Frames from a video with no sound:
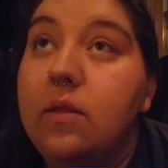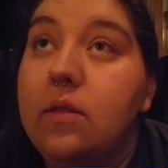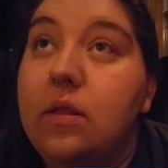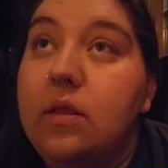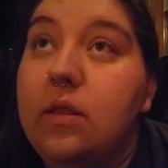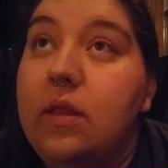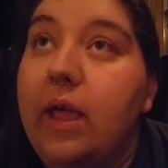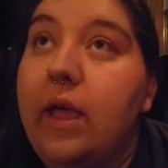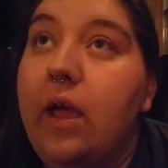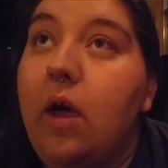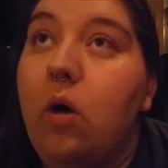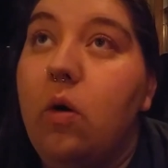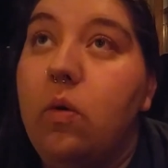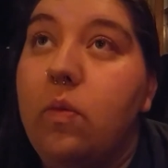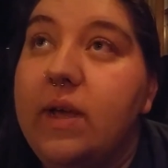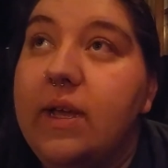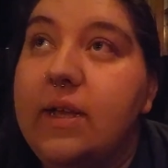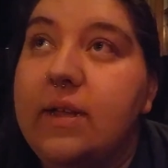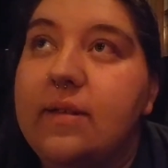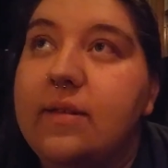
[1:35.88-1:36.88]
They
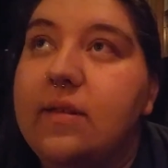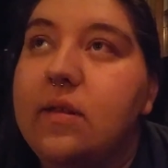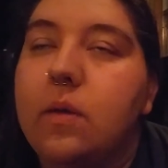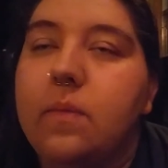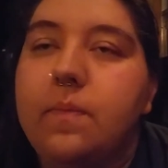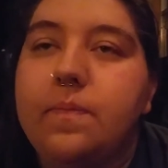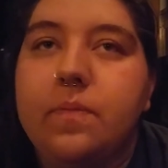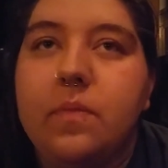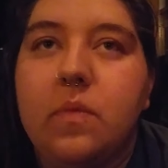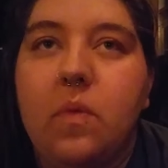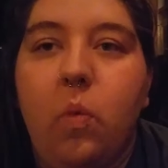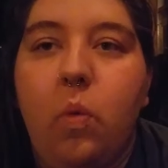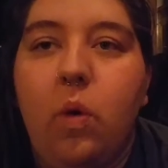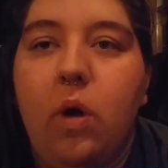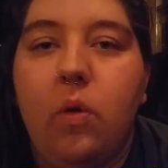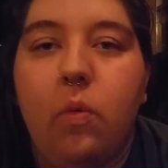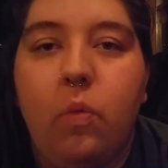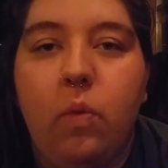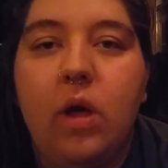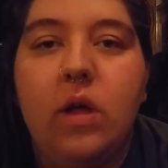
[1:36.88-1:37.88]
always want
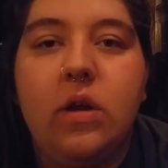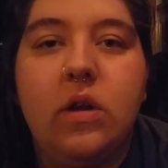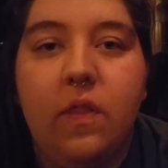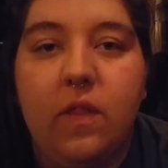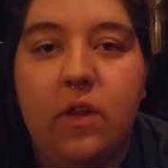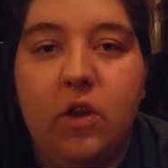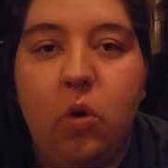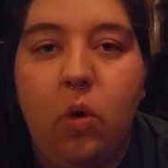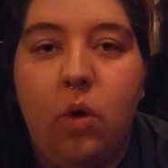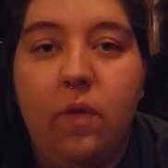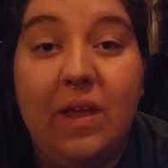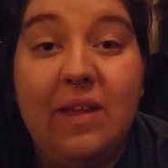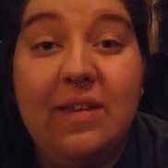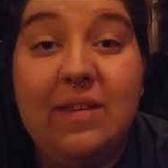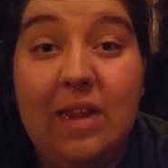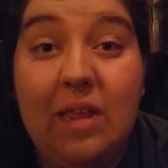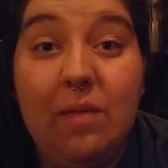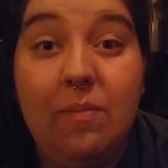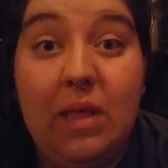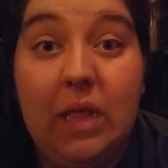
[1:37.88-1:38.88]
to run to the door. They
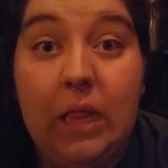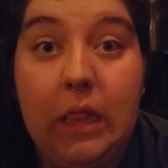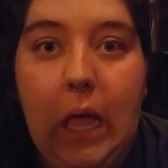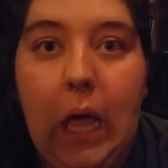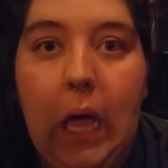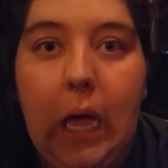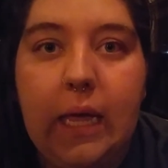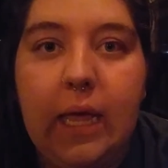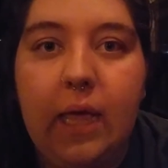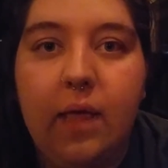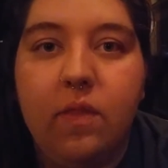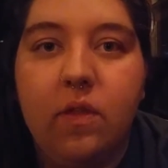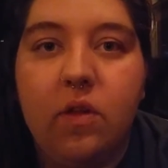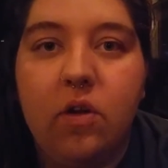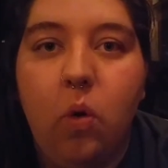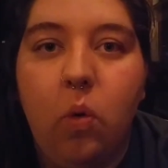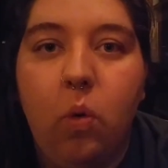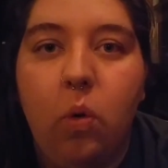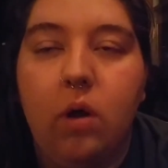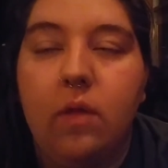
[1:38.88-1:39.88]
see me locking the
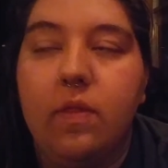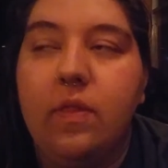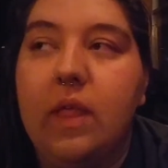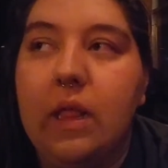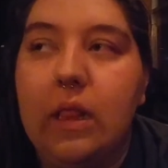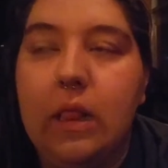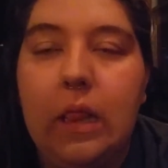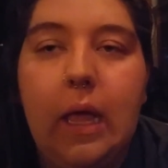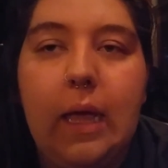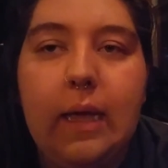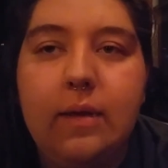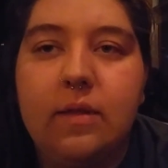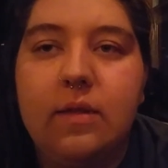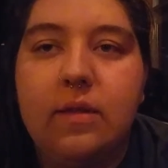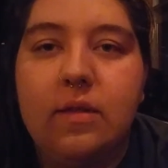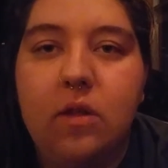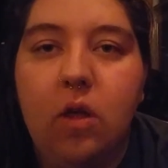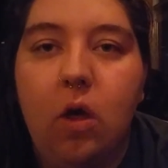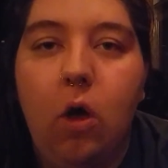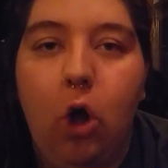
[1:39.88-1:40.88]
door. The
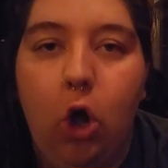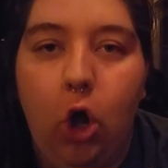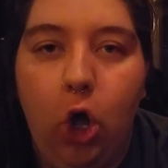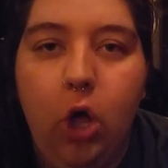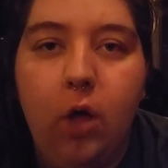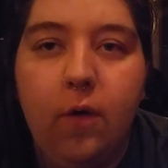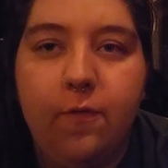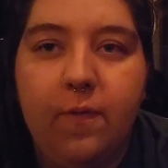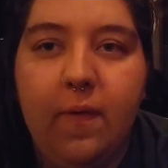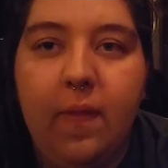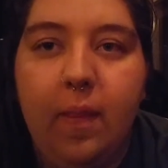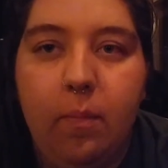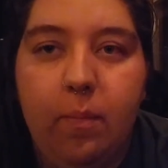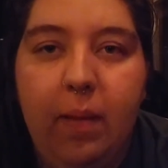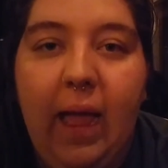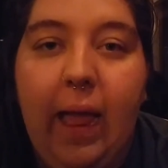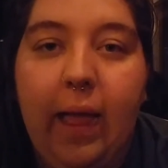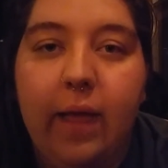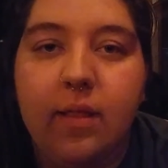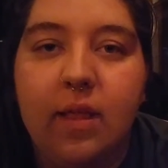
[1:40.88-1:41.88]
lights are off in the
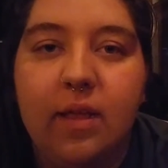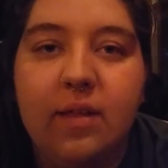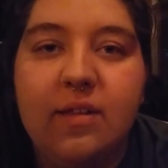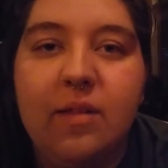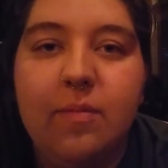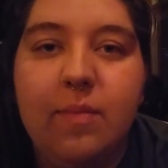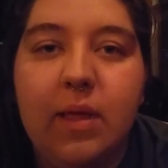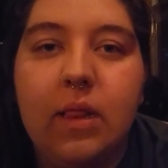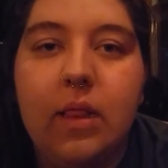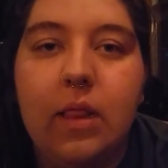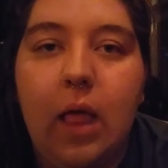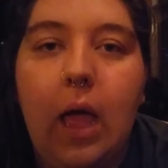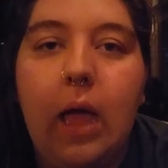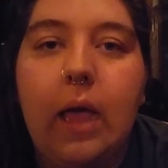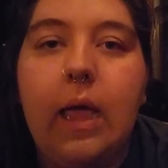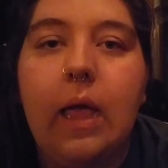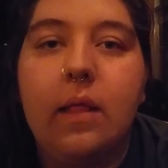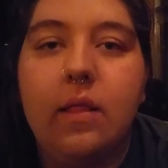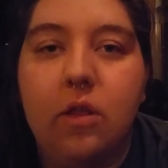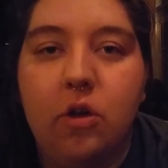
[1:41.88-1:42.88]
back. They see me
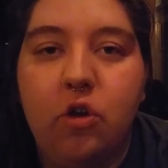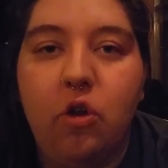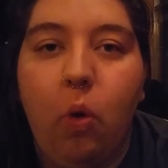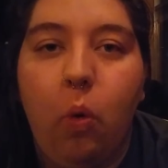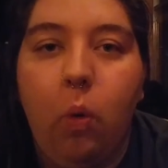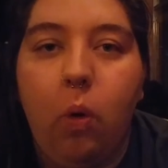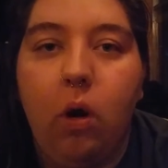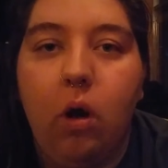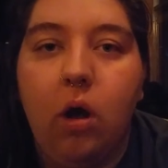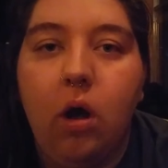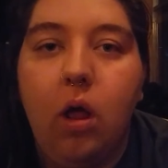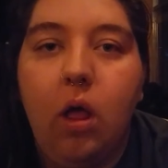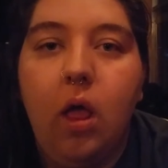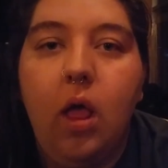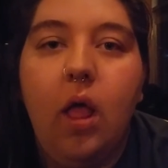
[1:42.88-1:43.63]
locking the door.